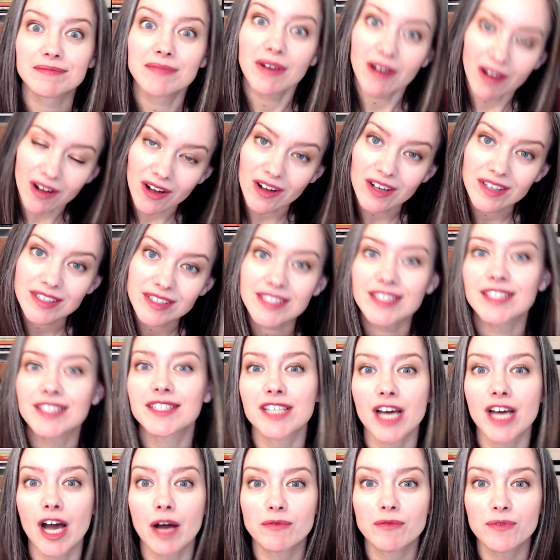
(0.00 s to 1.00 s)
On to the
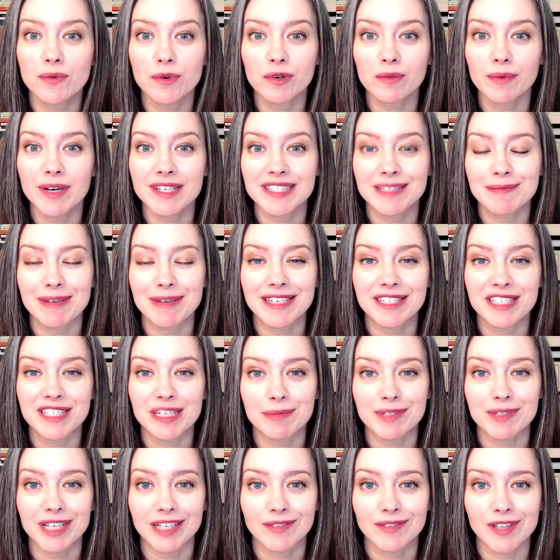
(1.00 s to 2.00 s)
top 4 resume tips
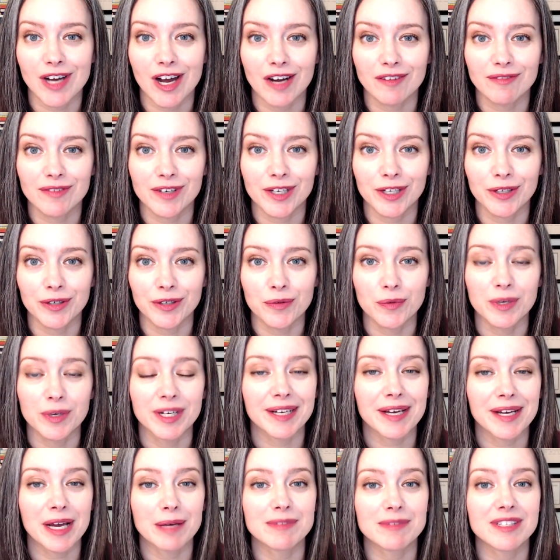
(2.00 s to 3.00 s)
I've got for you when it
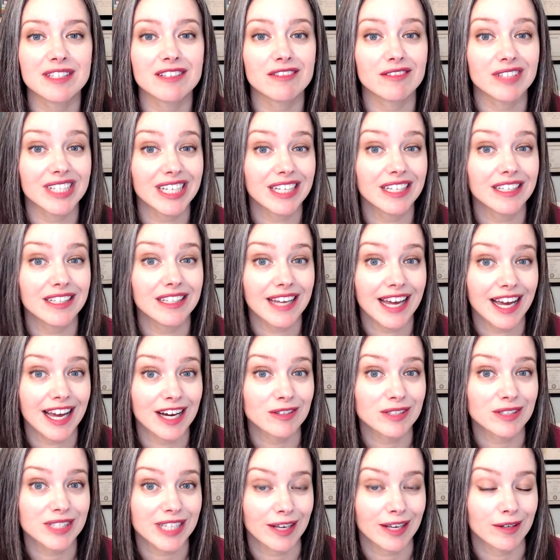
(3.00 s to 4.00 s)
comes to
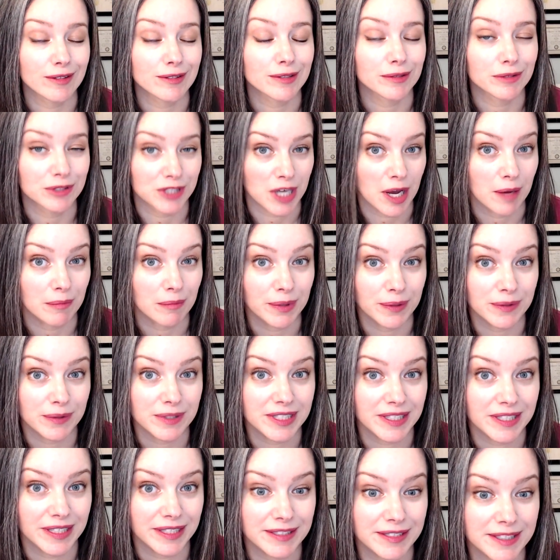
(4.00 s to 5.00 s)
in-house counsel job
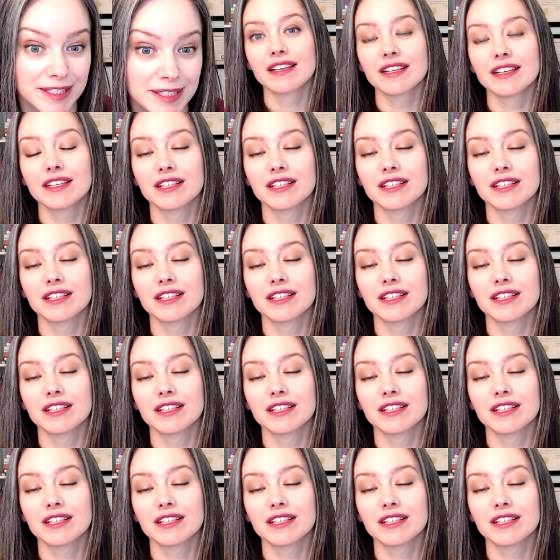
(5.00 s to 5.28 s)
postings.